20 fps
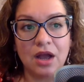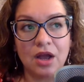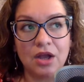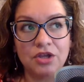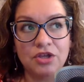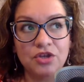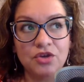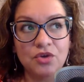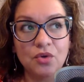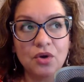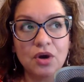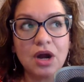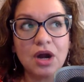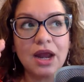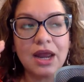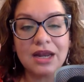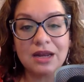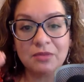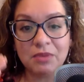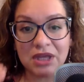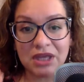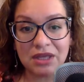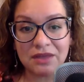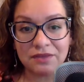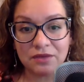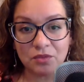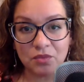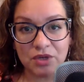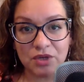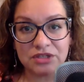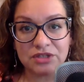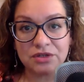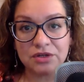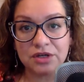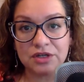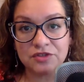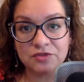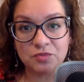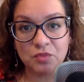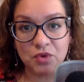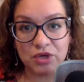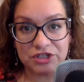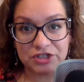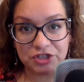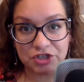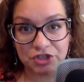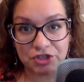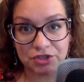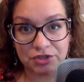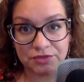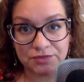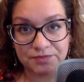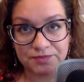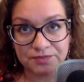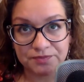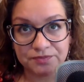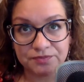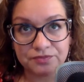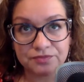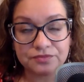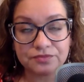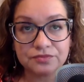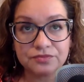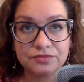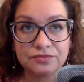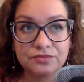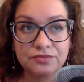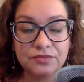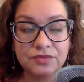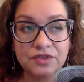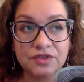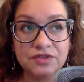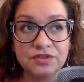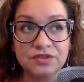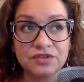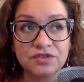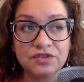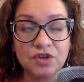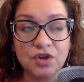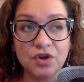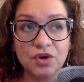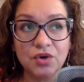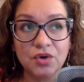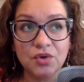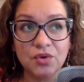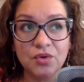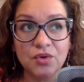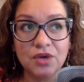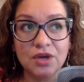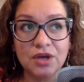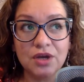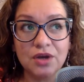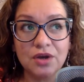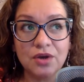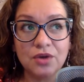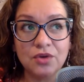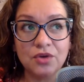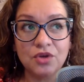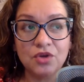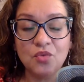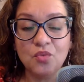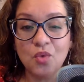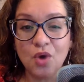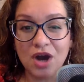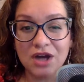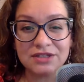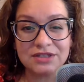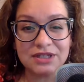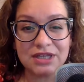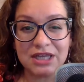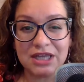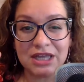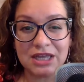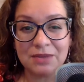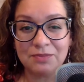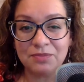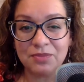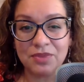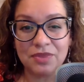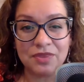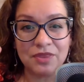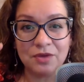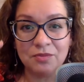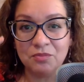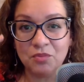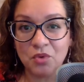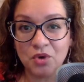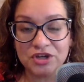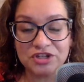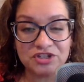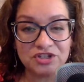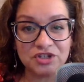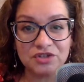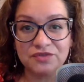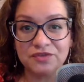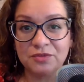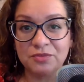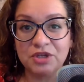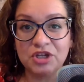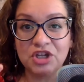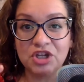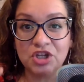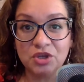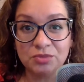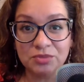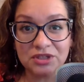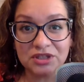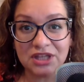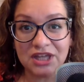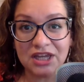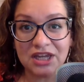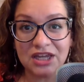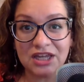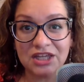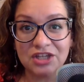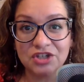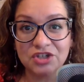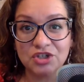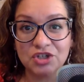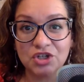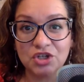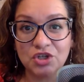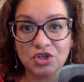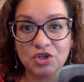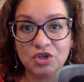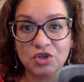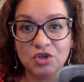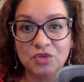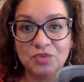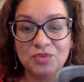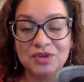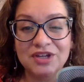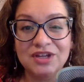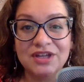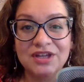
Your enemy in the winter is moisture. So you want to keep the moisture from accumulating in your coop